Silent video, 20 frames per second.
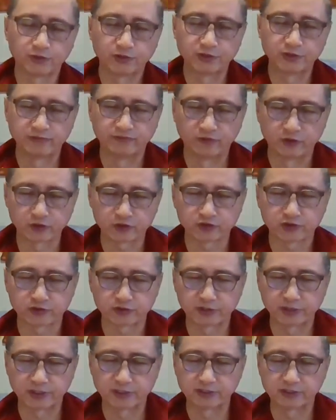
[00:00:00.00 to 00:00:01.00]
So
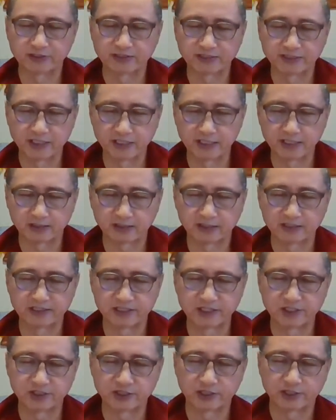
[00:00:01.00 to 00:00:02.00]
devotion is seeing the
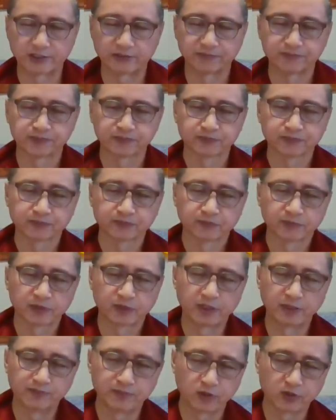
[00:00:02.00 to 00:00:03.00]
teacher,
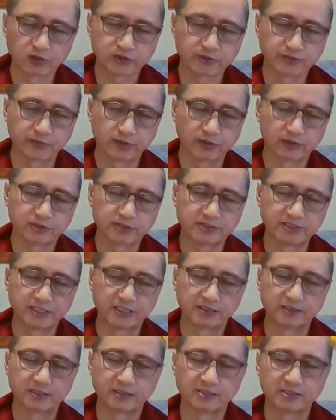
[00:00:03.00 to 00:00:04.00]
if possible,
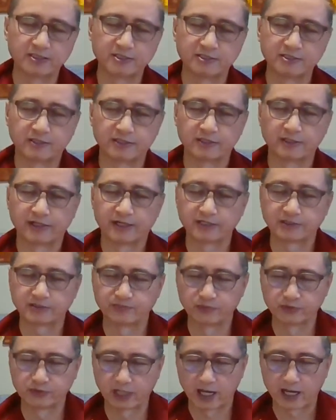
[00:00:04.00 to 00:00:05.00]
seeing the teacher
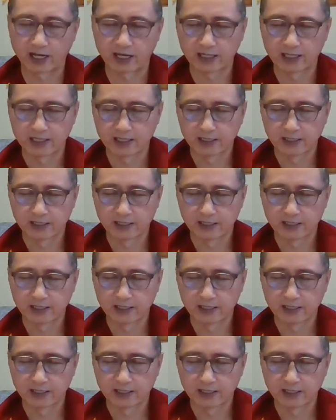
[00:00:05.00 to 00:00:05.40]
as Buddha.